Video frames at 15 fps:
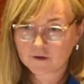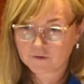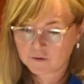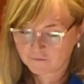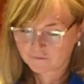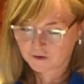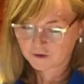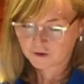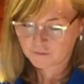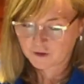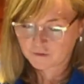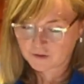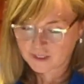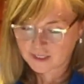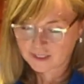of our
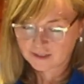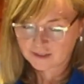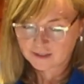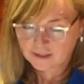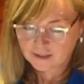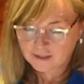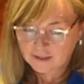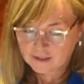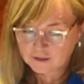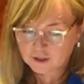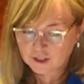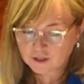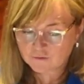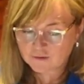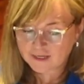community.
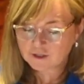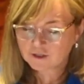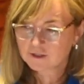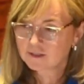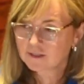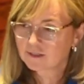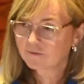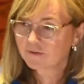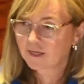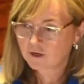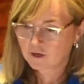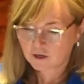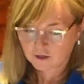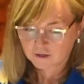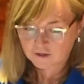Generations of
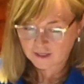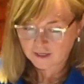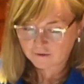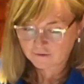Kincardine and area